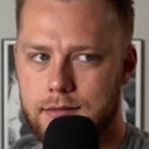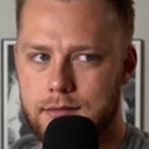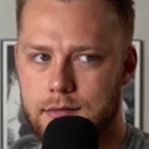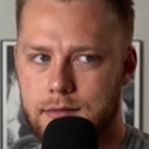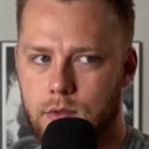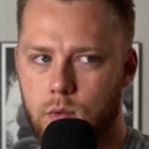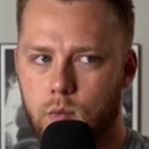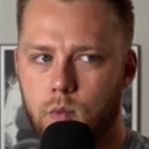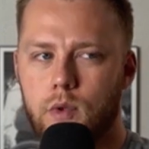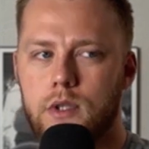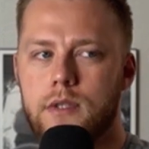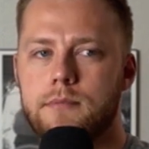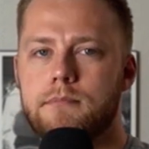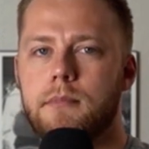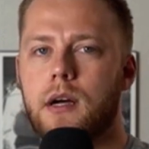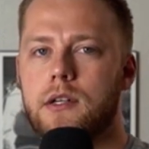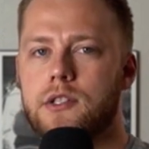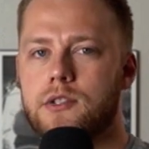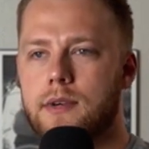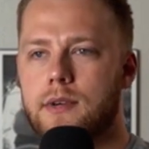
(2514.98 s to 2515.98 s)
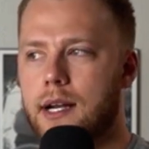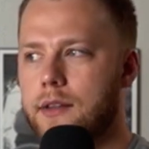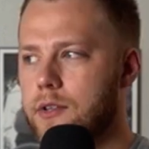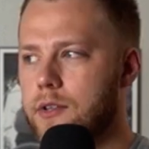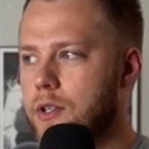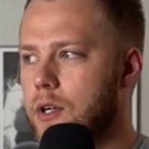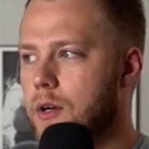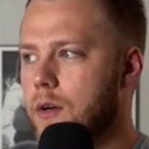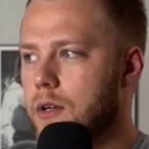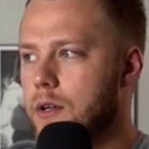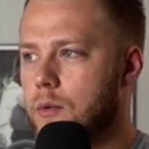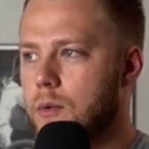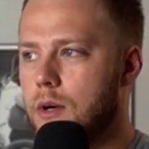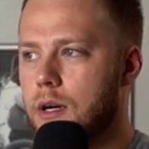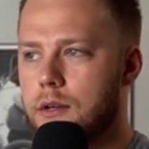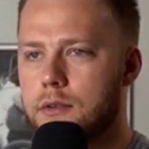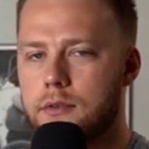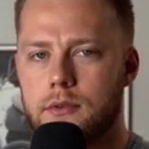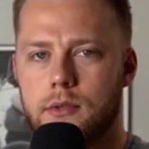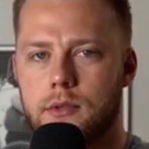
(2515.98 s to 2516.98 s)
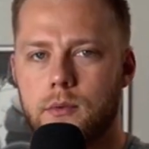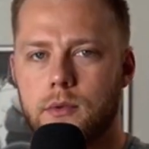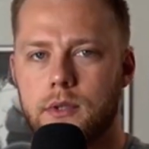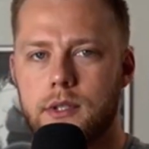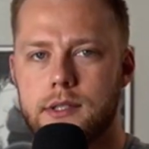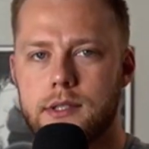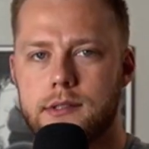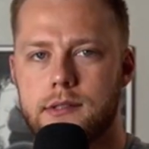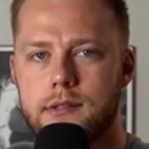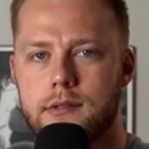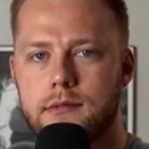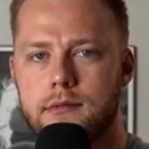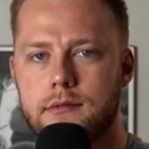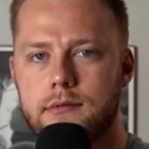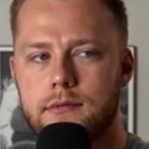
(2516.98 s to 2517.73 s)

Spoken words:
would much rather go on a walk through the woods